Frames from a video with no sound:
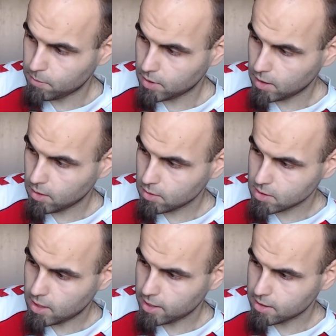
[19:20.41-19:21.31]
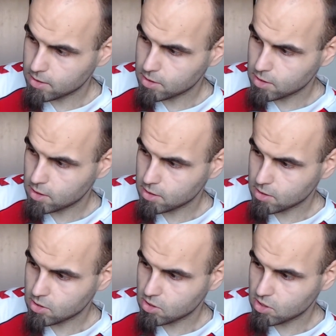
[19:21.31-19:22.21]
but it looks like it's just a
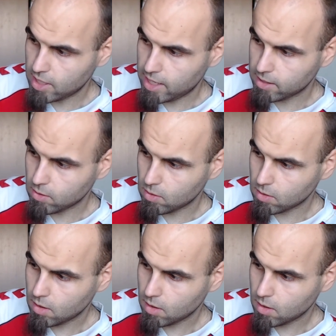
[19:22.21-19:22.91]
standard